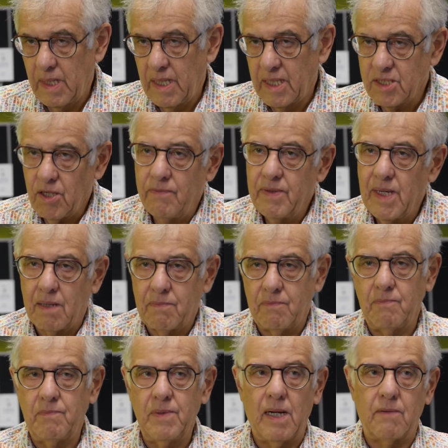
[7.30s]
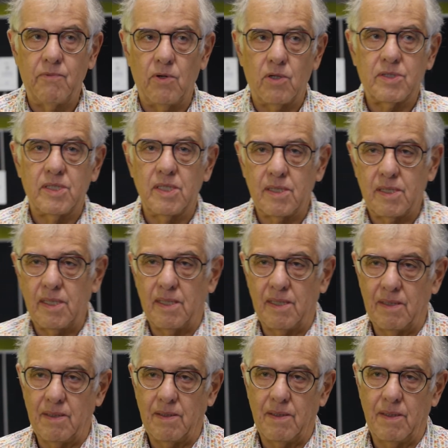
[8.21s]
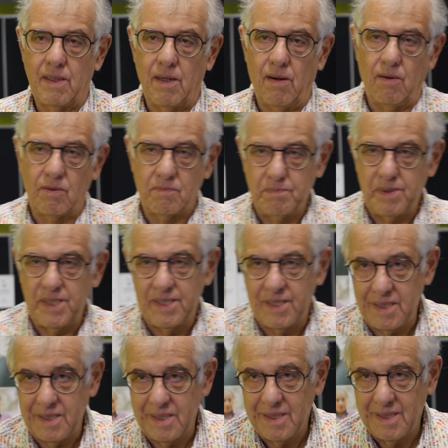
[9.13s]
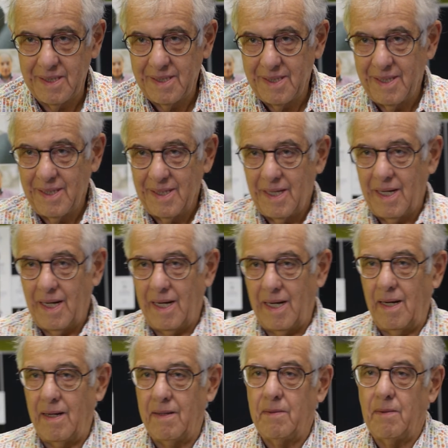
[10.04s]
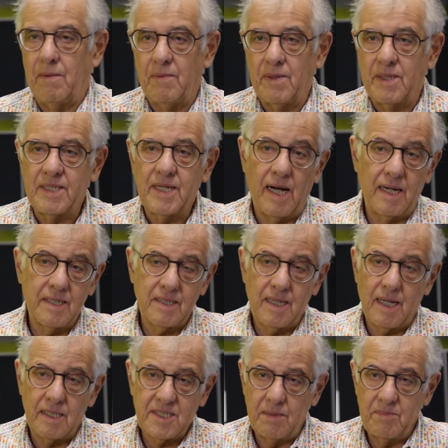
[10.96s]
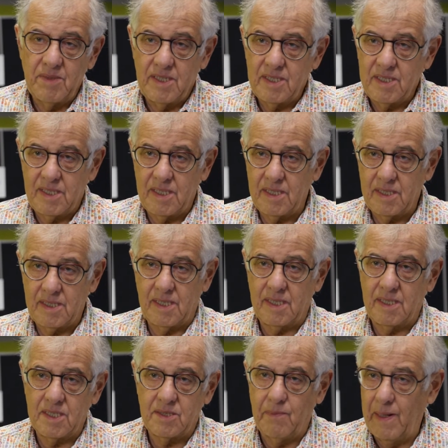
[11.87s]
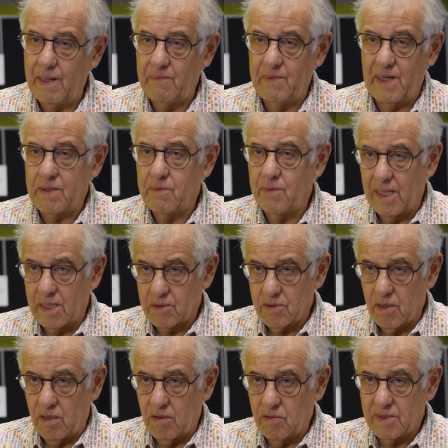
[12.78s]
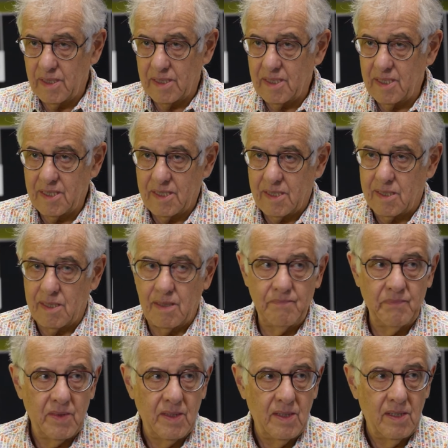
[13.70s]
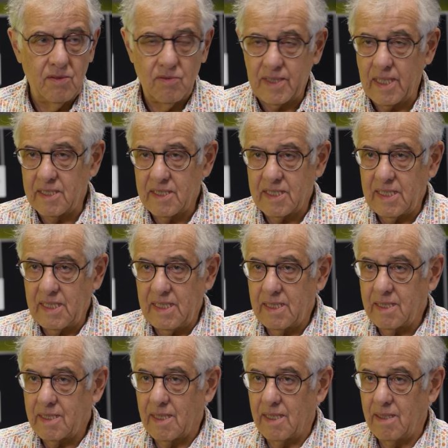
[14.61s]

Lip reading: So we are working on PD. Regarding Alzheimer's disease, it is very well known. It is you can see it